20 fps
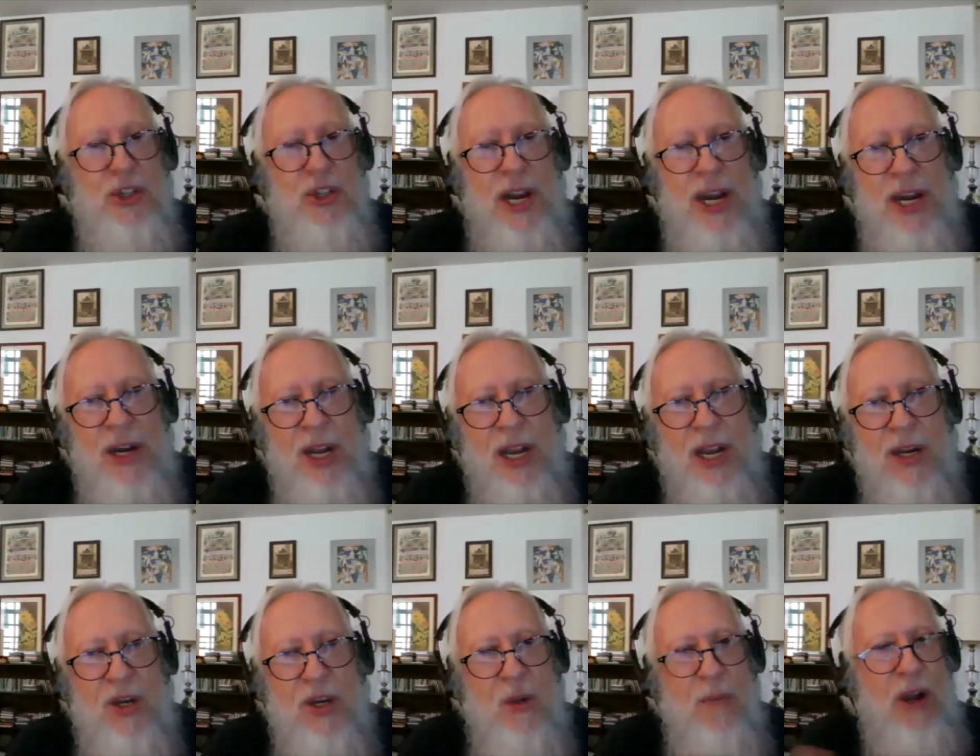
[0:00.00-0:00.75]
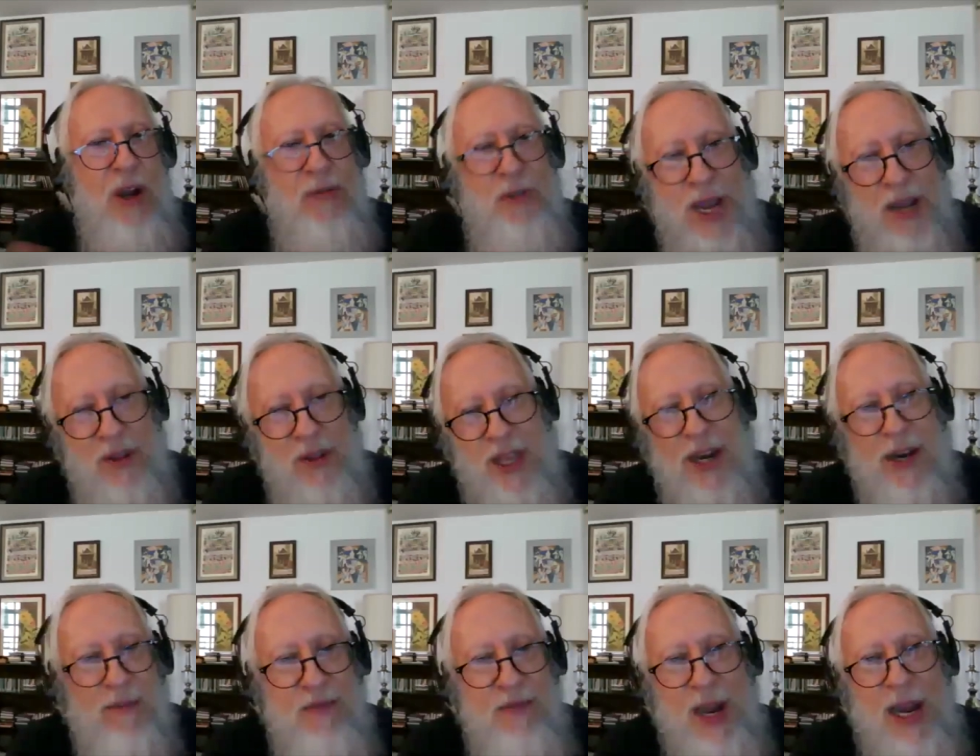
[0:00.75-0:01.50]
saying, uh, you both got that
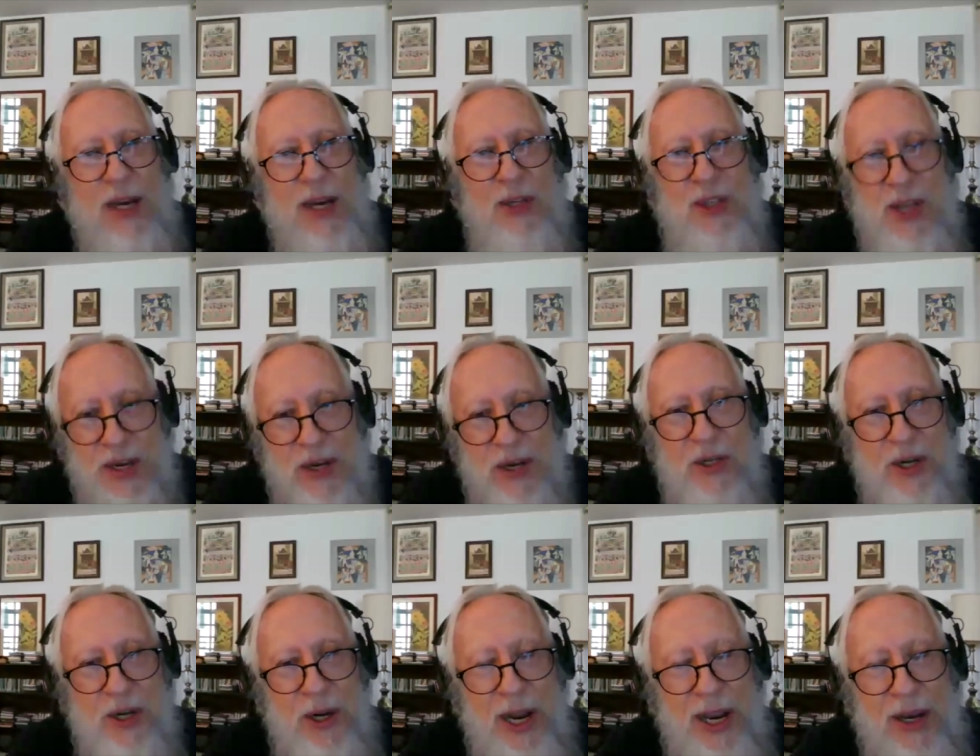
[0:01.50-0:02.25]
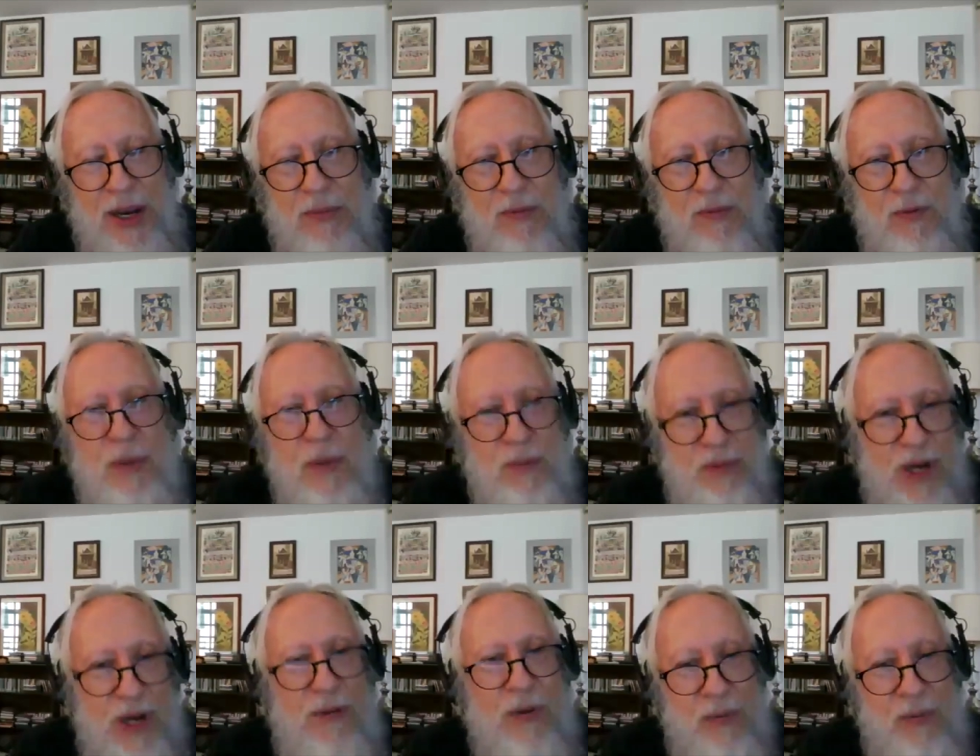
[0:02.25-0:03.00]
advice, and it turned out from
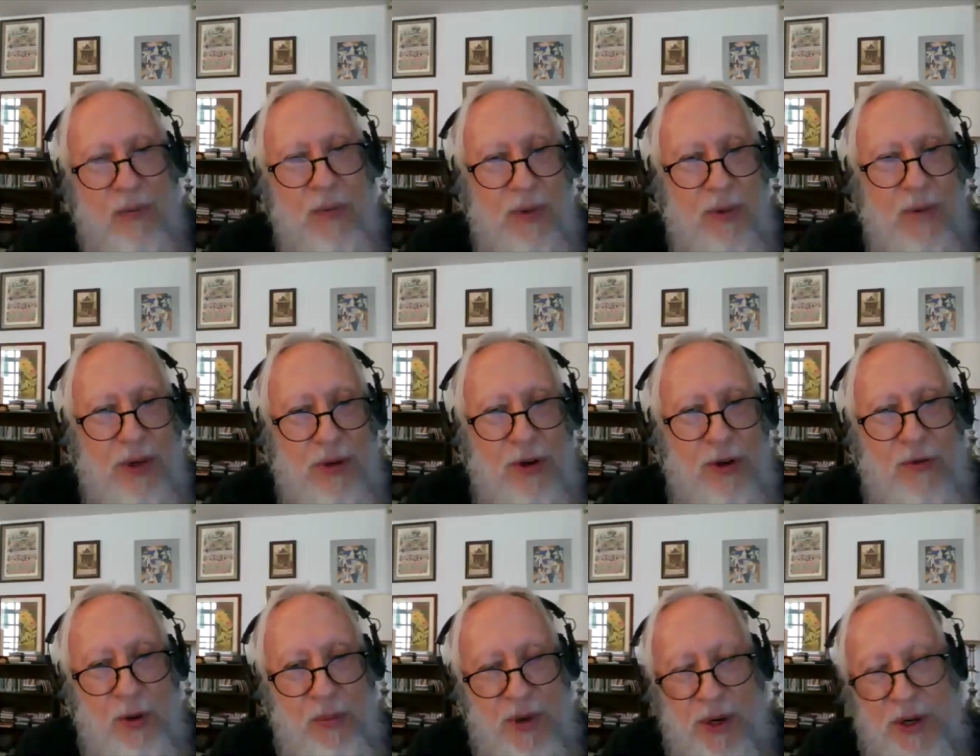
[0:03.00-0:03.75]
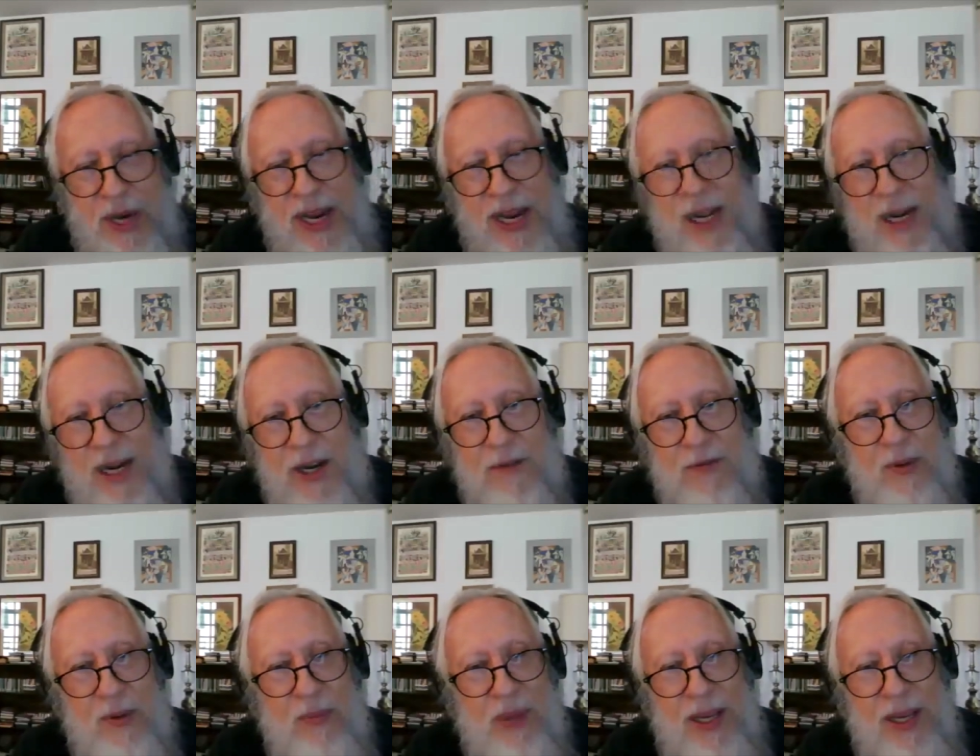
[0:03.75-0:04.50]
different you from your dad, he
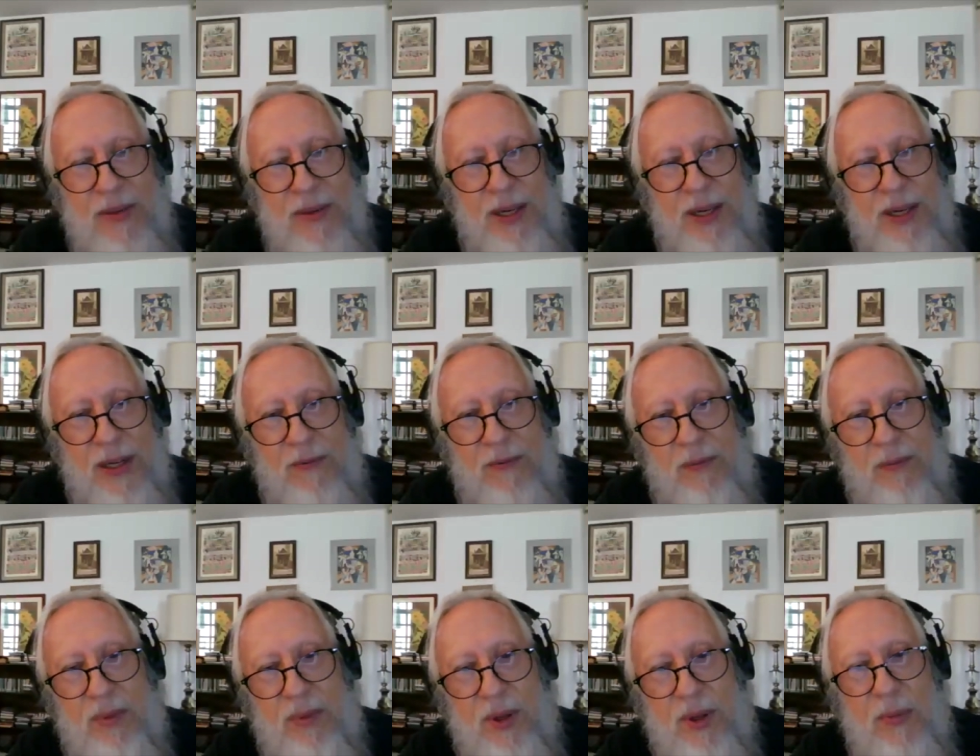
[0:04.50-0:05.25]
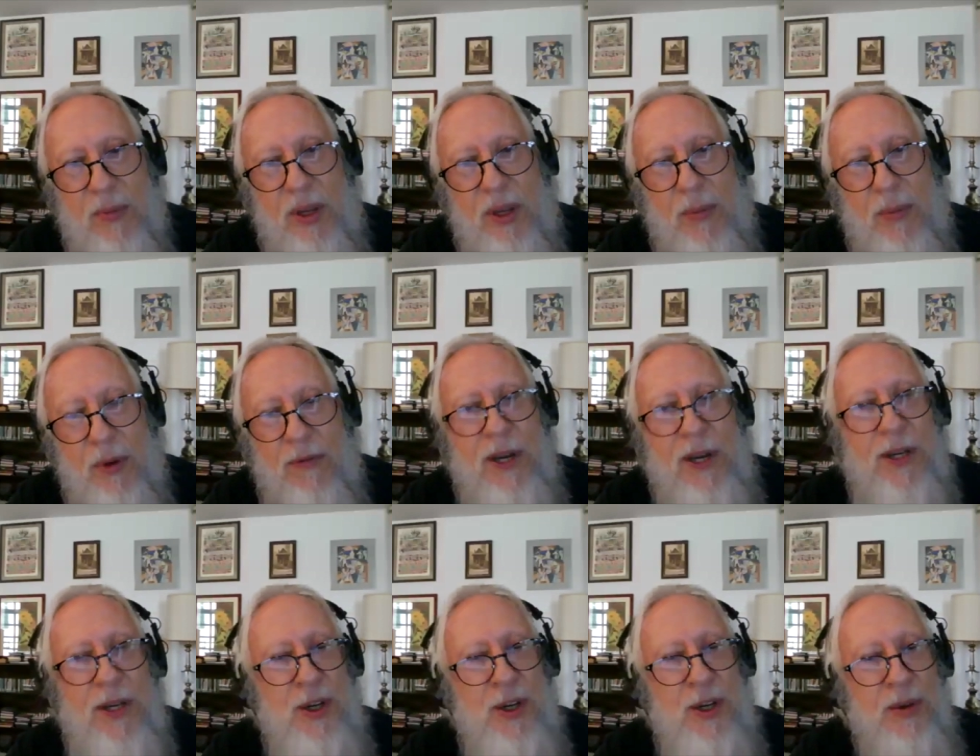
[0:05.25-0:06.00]
from that uh,
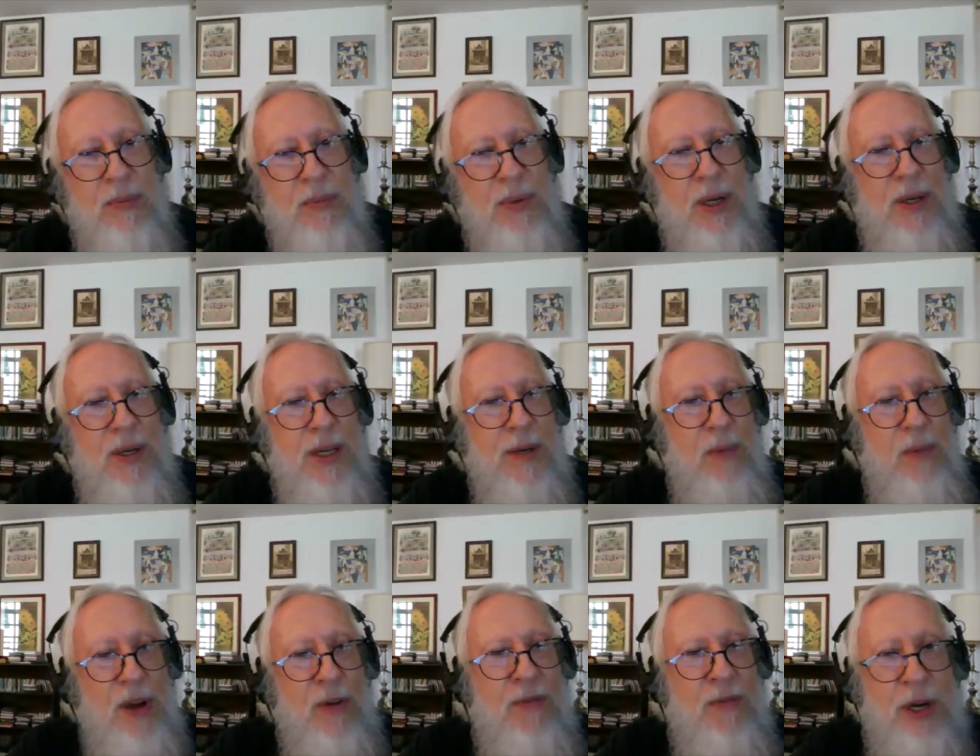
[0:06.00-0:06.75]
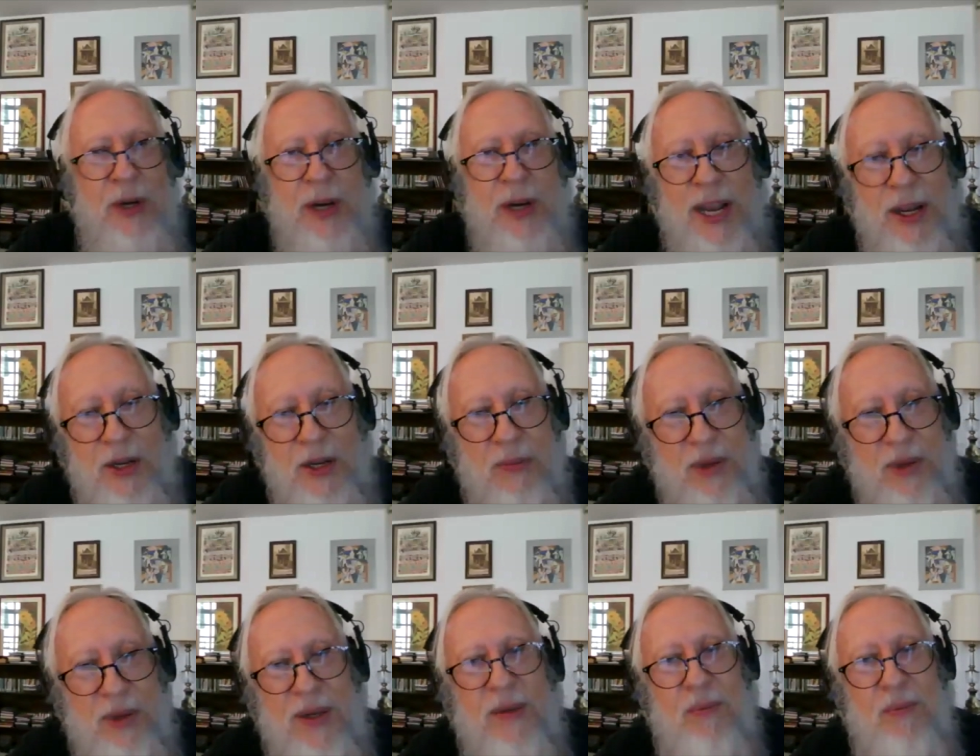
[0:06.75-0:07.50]
professor, but it both turned out to
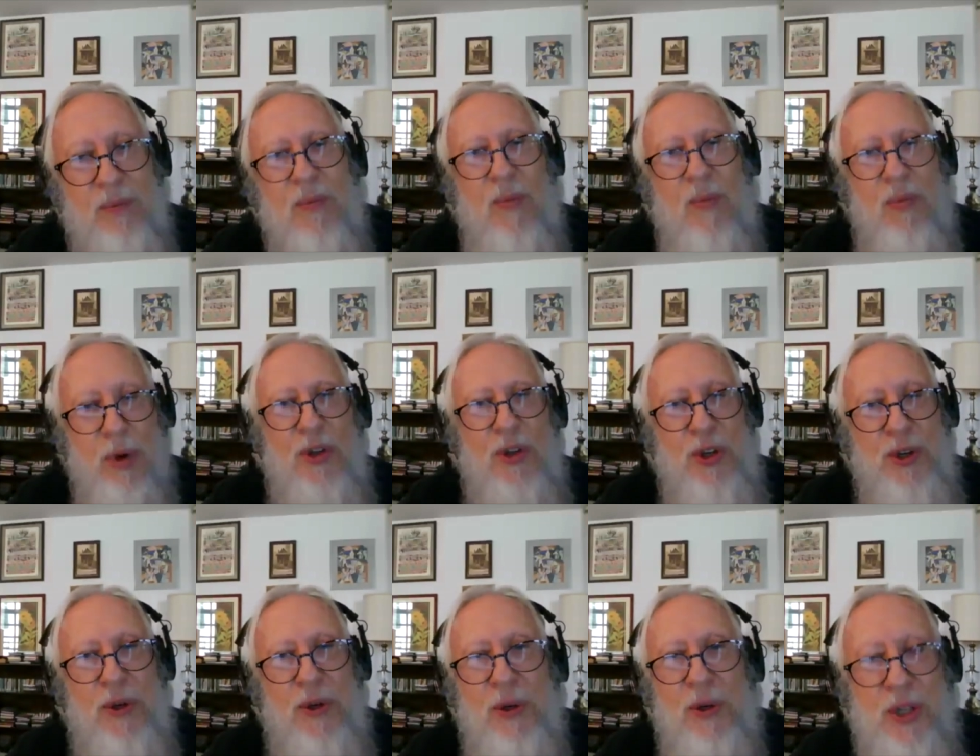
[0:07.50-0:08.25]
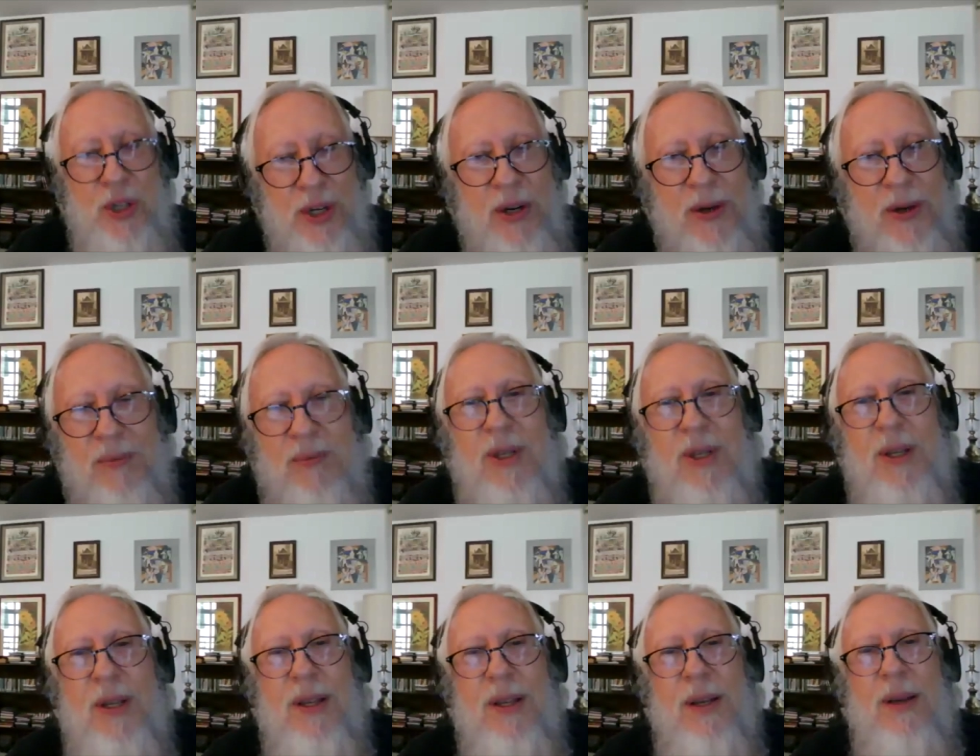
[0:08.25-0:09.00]
be what you consider
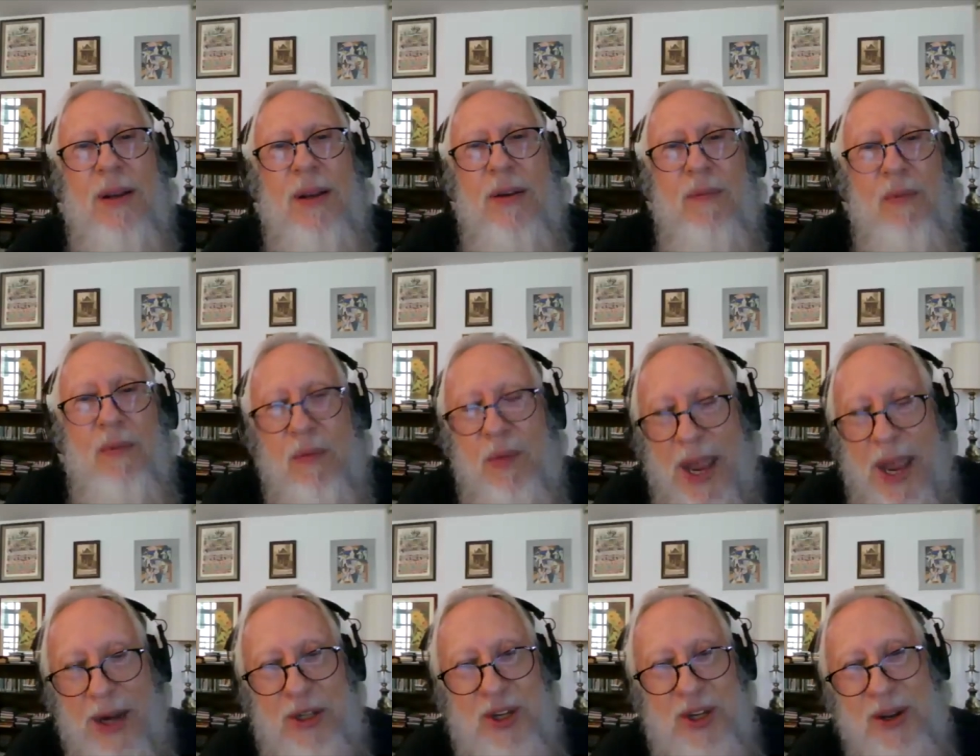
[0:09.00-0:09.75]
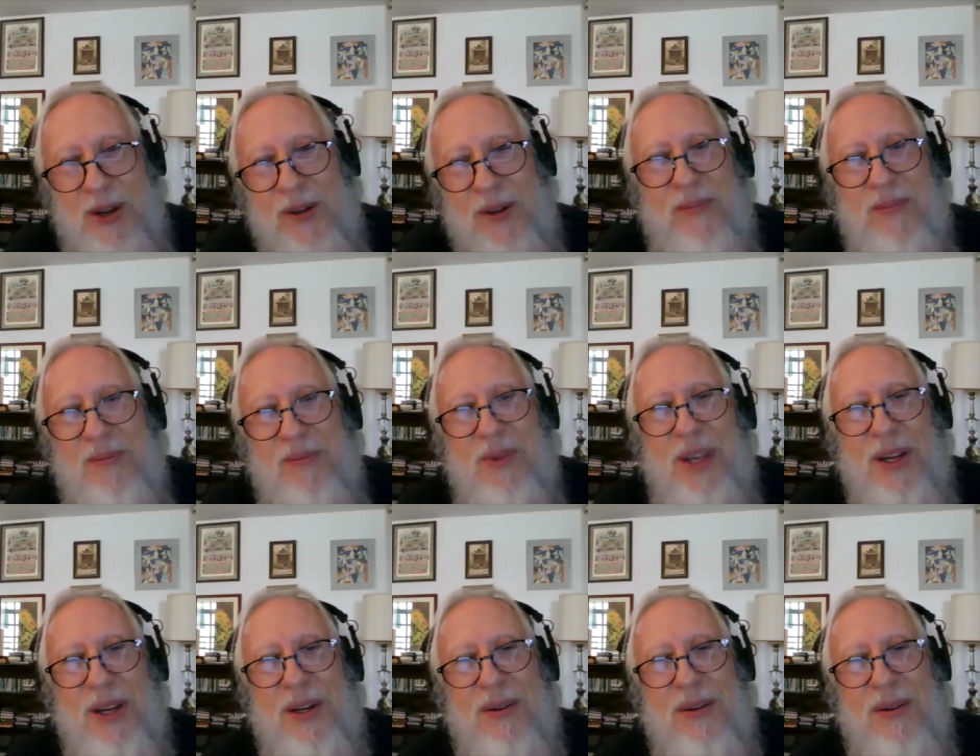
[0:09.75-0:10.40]
excellent. Uh,